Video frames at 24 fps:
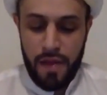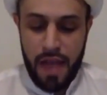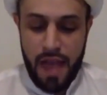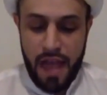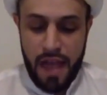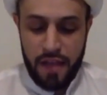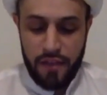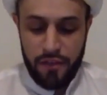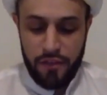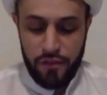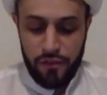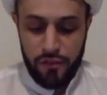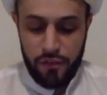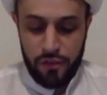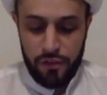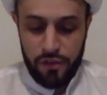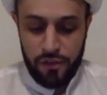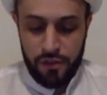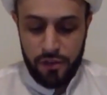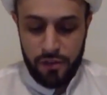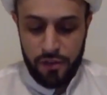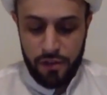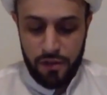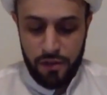The
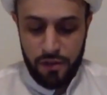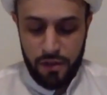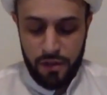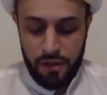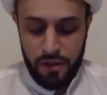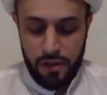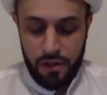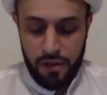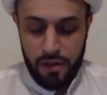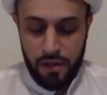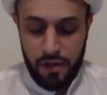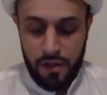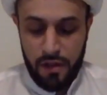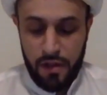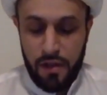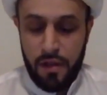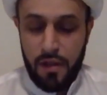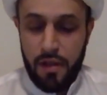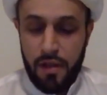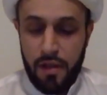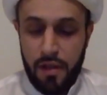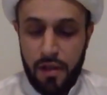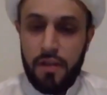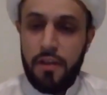answer
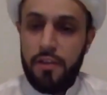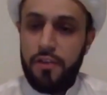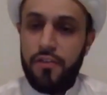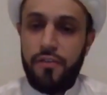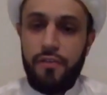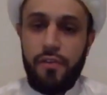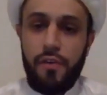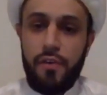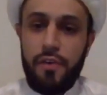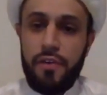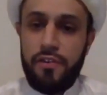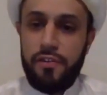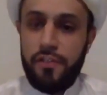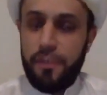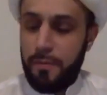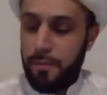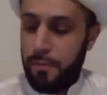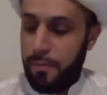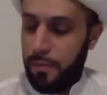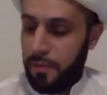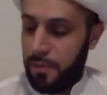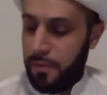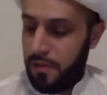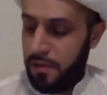is very
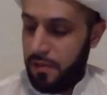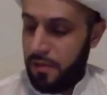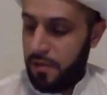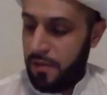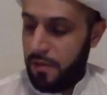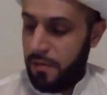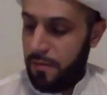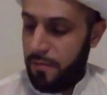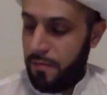simple